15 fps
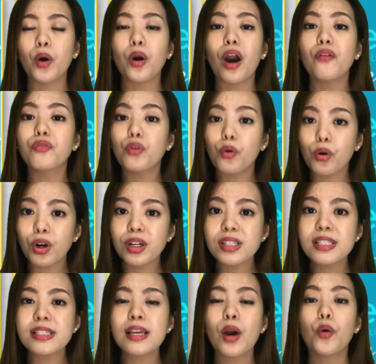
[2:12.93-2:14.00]
Of
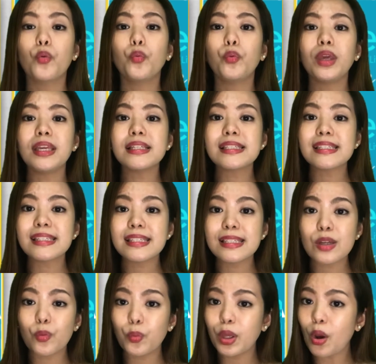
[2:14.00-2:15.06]
course,
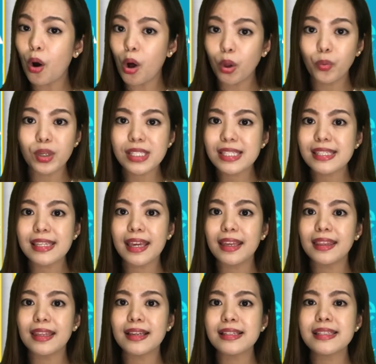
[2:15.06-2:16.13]
we always say
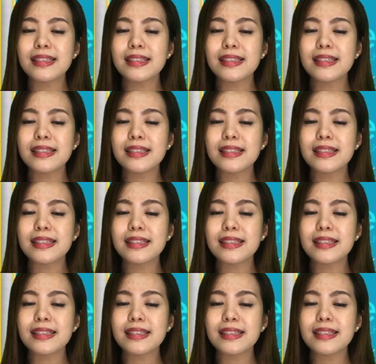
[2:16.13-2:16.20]
this,